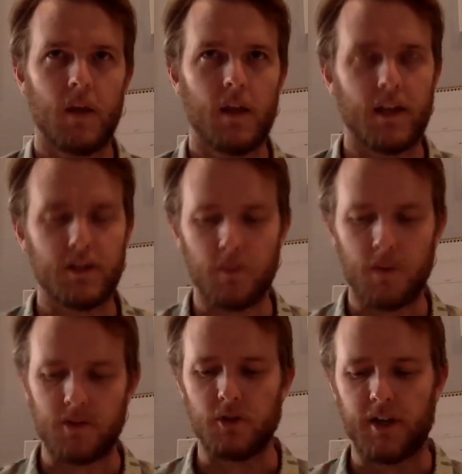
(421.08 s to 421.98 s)
as you
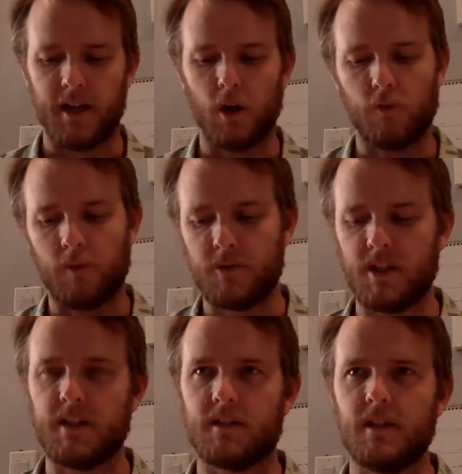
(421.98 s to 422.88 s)
mentioned, you kind of go from
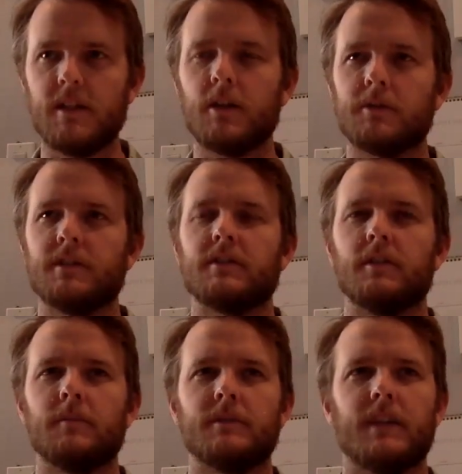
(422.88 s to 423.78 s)
genes to
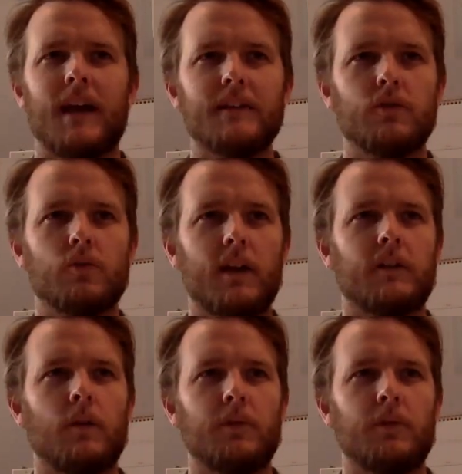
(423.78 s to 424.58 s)
ecosystems. As a director, when